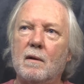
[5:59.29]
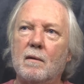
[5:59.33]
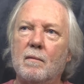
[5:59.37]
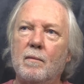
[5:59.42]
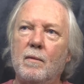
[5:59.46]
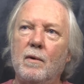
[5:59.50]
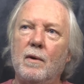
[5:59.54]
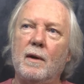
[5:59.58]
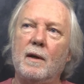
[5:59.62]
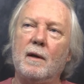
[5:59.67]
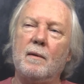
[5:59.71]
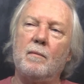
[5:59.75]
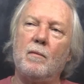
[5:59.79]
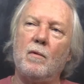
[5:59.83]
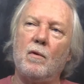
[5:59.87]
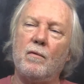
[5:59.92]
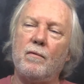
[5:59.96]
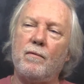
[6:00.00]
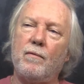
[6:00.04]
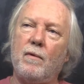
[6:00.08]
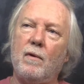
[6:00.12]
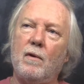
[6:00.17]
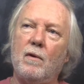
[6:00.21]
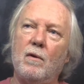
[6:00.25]
You can get more
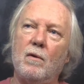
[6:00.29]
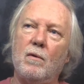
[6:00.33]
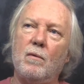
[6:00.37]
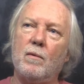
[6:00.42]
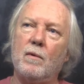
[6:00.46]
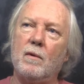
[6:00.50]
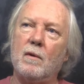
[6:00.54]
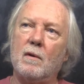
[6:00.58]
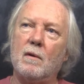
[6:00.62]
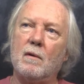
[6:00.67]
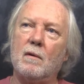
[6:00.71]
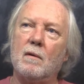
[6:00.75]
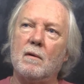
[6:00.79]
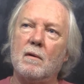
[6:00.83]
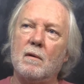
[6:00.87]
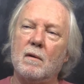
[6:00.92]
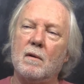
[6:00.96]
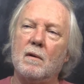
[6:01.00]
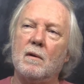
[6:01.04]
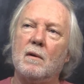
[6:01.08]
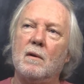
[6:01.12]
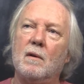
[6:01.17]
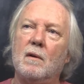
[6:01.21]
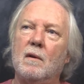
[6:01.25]
flow with a
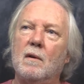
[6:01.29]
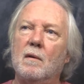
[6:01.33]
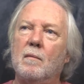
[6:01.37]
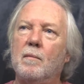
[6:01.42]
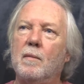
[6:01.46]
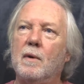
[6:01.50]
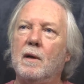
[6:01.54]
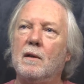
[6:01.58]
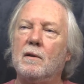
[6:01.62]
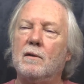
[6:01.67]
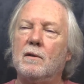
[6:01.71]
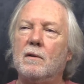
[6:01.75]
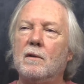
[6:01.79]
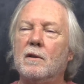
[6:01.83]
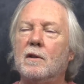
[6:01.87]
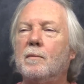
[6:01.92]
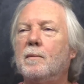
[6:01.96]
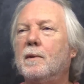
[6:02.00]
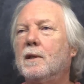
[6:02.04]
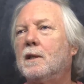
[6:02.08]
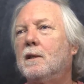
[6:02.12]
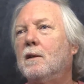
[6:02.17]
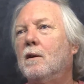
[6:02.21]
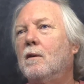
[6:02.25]
pencil,
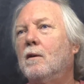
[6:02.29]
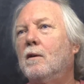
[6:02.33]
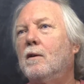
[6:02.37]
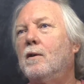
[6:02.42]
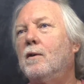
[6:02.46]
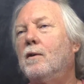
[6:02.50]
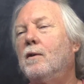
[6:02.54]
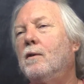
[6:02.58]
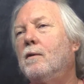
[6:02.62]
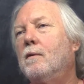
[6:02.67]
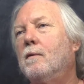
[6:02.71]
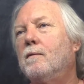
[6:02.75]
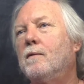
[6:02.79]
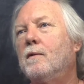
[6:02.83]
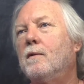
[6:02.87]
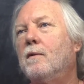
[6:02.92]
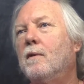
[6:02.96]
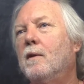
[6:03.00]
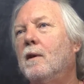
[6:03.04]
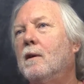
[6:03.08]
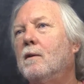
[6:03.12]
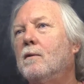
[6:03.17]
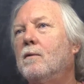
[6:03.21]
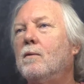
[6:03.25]
especially on curves and
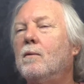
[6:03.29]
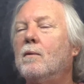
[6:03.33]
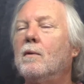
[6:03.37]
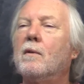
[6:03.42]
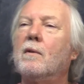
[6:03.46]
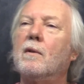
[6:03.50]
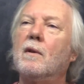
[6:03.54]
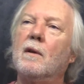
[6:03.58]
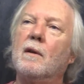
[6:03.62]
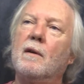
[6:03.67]
that sort of thing.